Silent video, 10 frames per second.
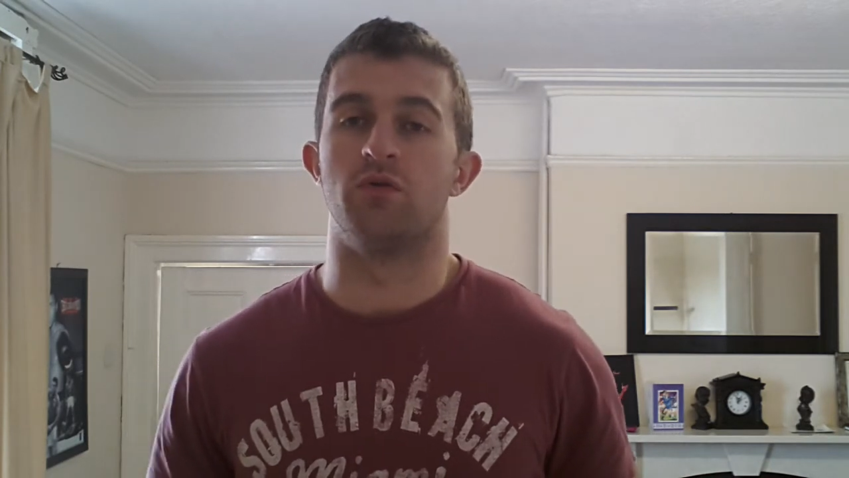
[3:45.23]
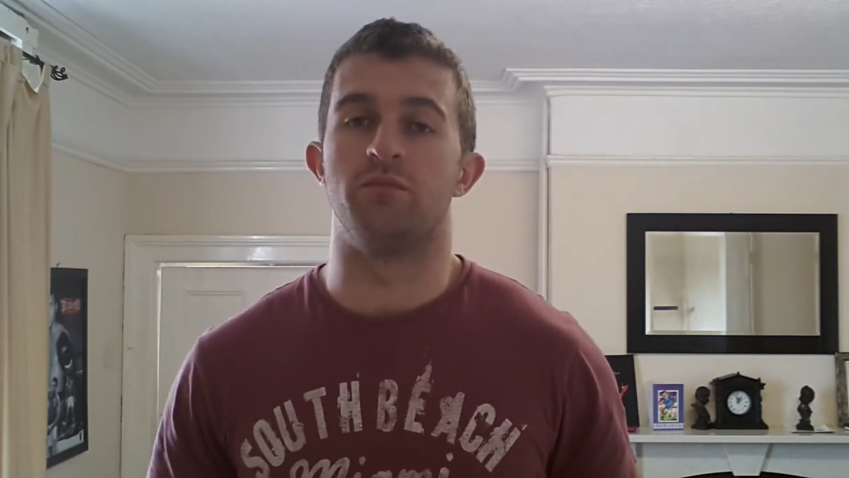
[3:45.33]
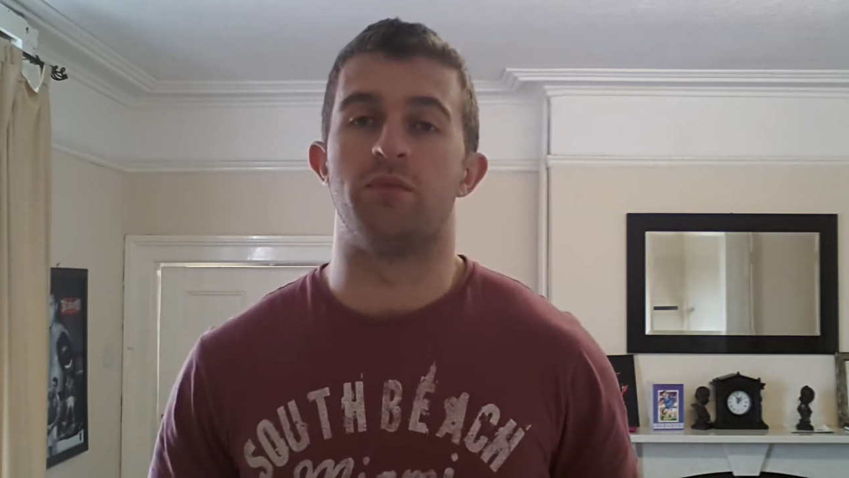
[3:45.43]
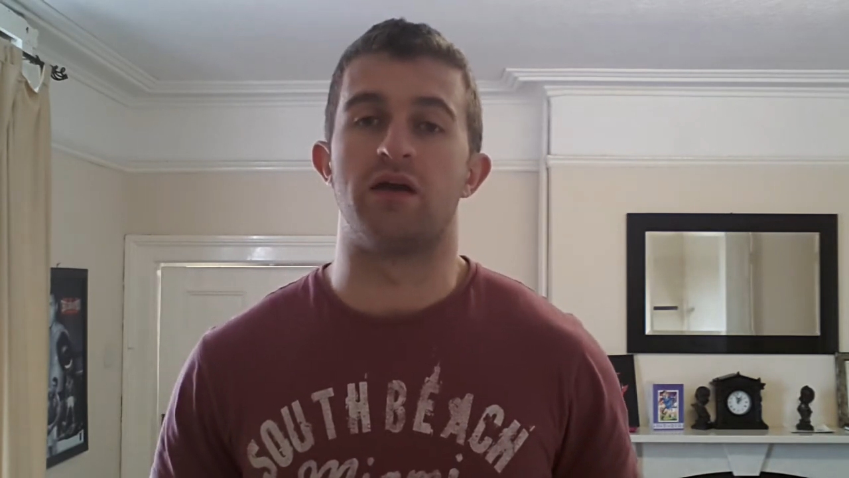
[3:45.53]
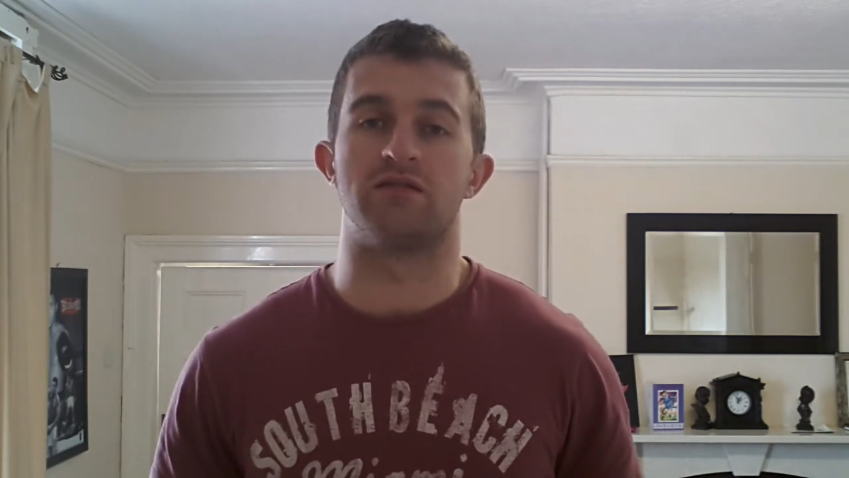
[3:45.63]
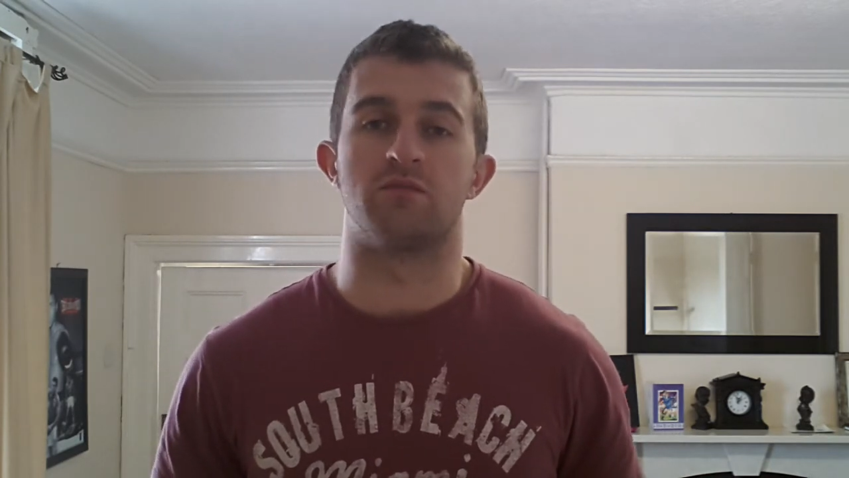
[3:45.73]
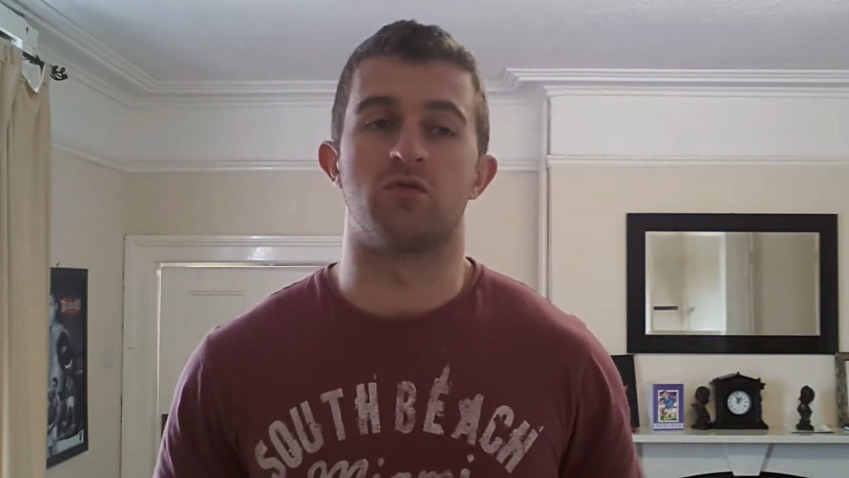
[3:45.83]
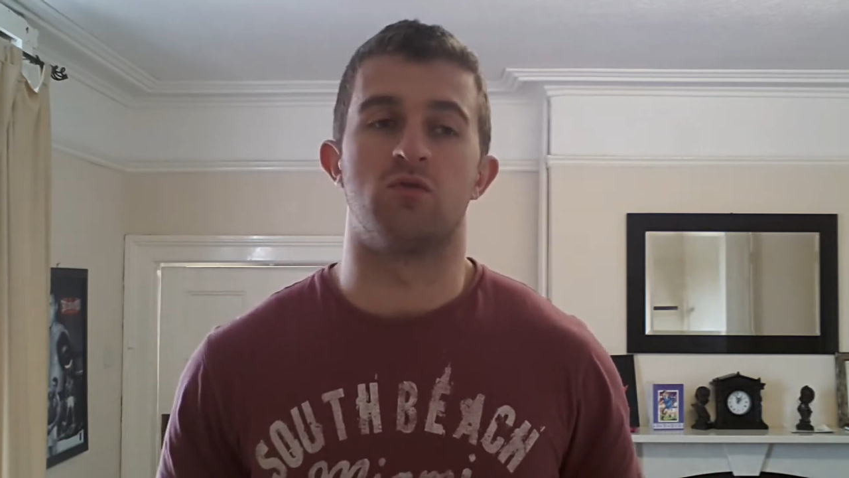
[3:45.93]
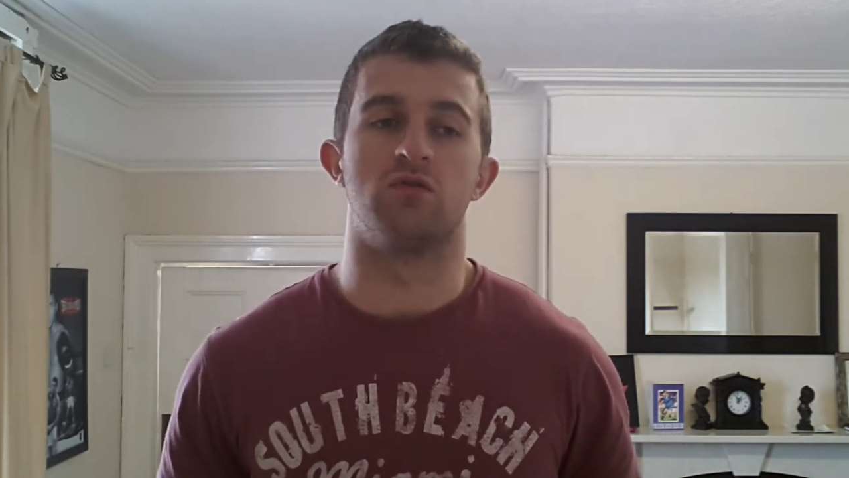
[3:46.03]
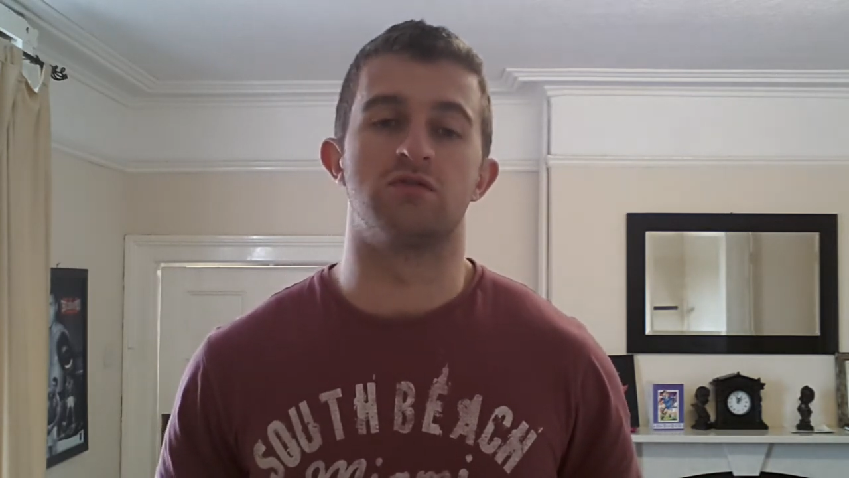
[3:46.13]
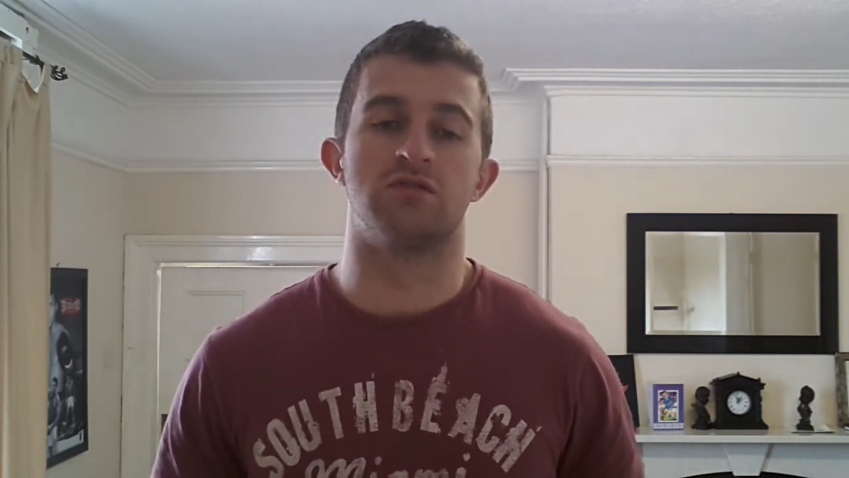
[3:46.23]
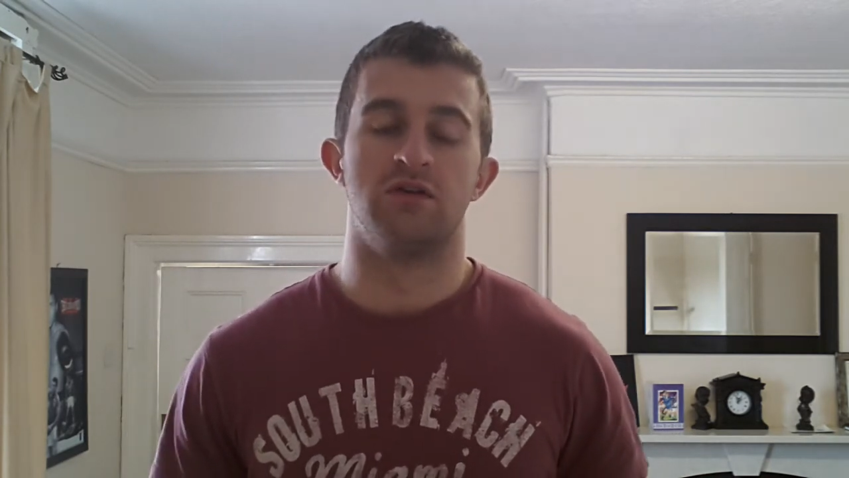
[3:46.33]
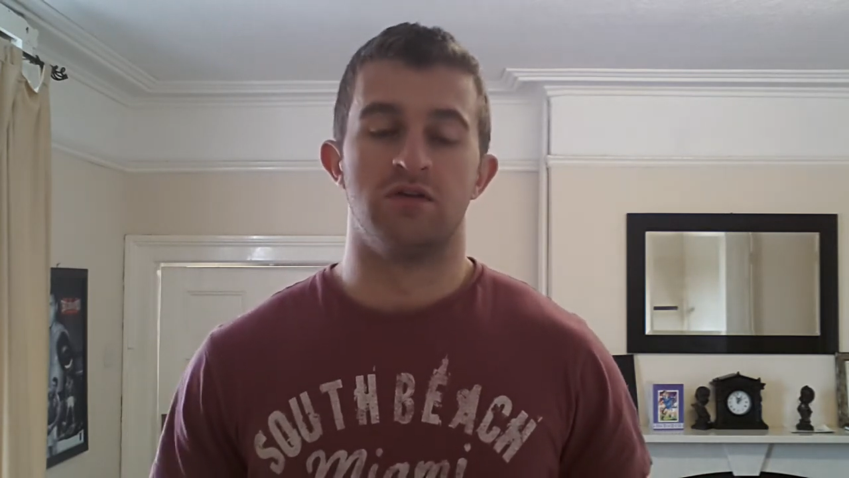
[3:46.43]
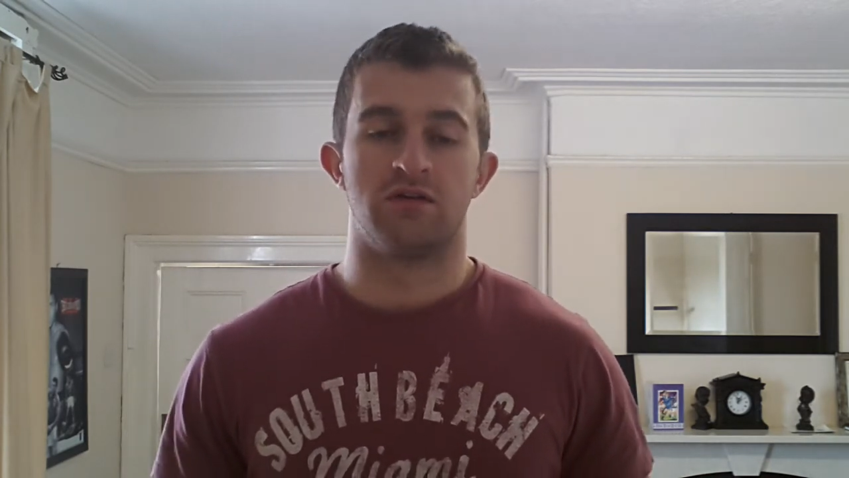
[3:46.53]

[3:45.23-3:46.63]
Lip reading: about bicep curls,